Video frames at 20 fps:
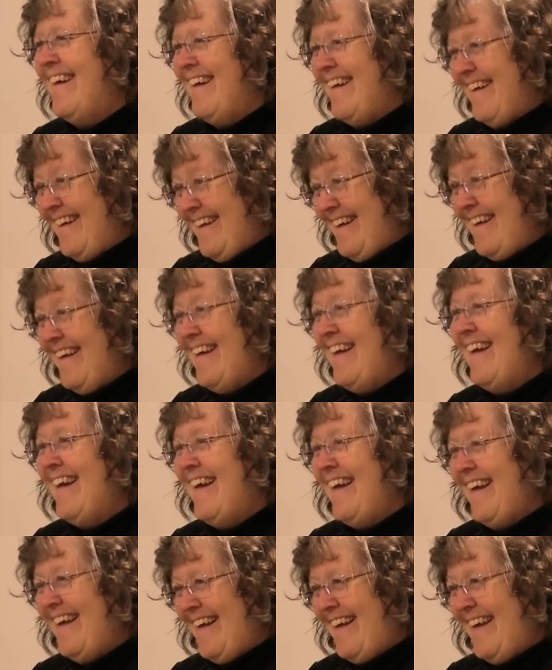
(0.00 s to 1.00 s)
like, same
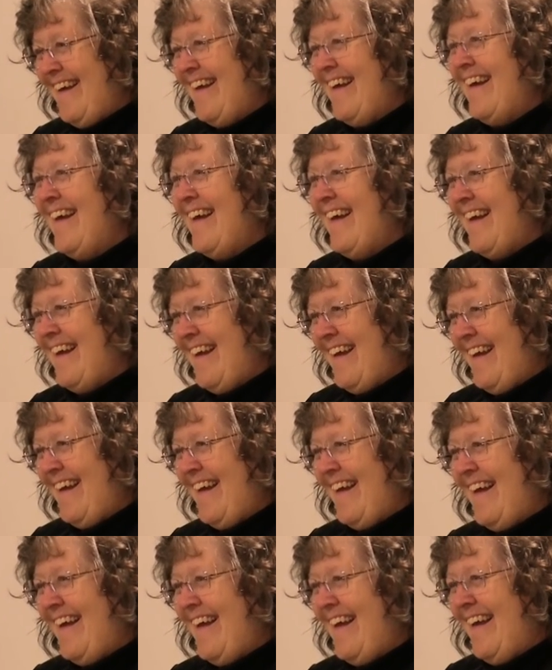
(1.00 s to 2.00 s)
thing, like, will you just keep
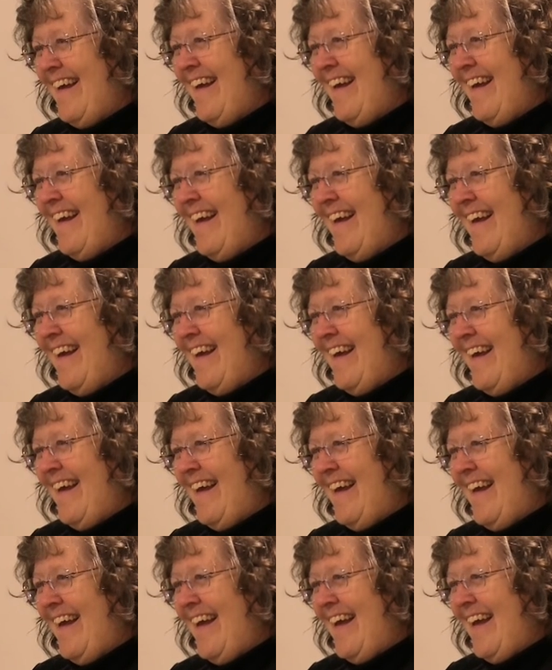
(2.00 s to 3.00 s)
and give me 30?
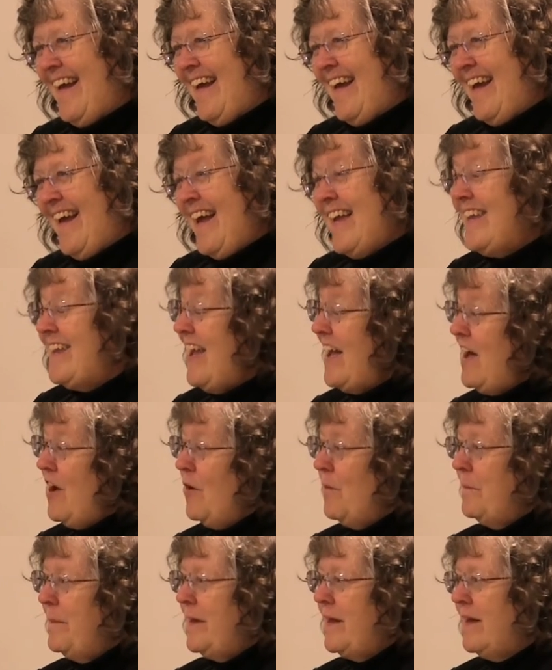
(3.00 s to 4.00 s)

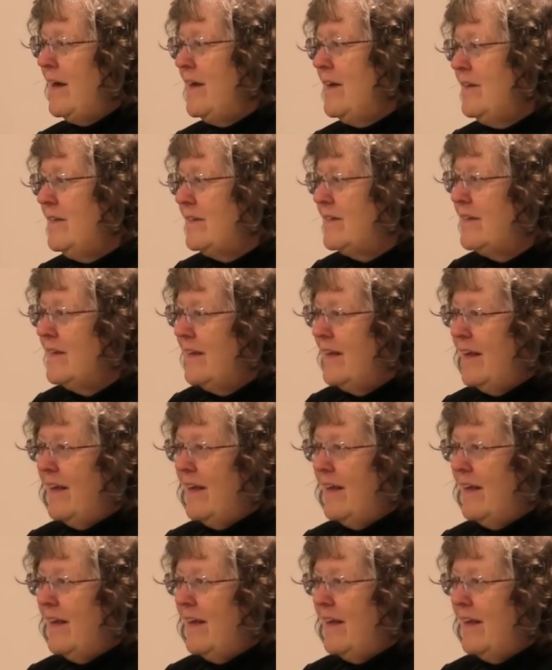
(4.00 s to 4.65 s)
yeah, because